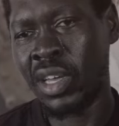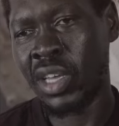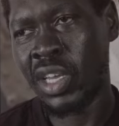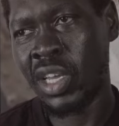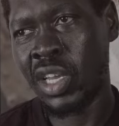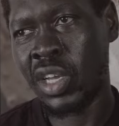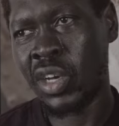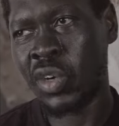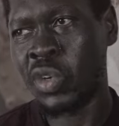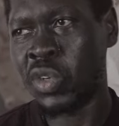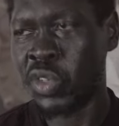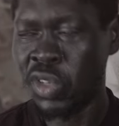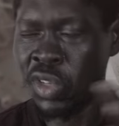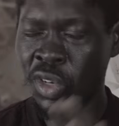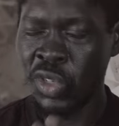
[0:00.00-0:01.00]
You know,
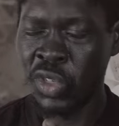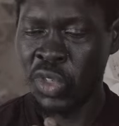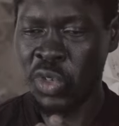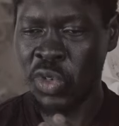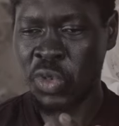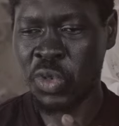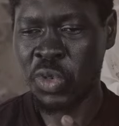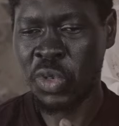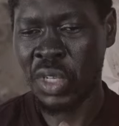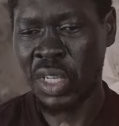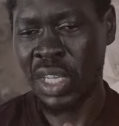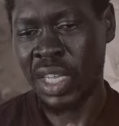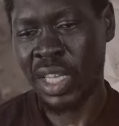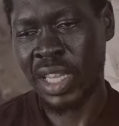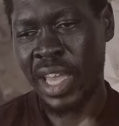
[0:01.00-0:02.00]
those two,
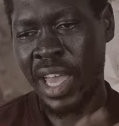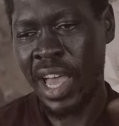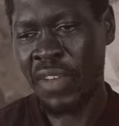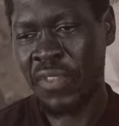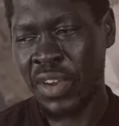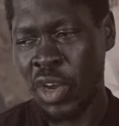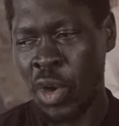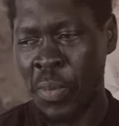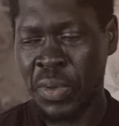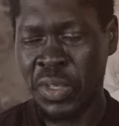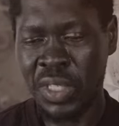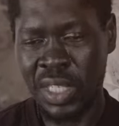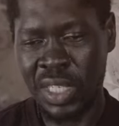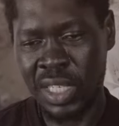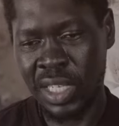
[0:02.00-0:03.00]
they have an
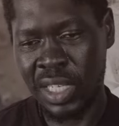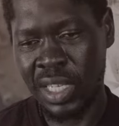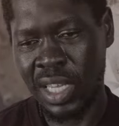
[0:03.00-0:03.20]
opposite,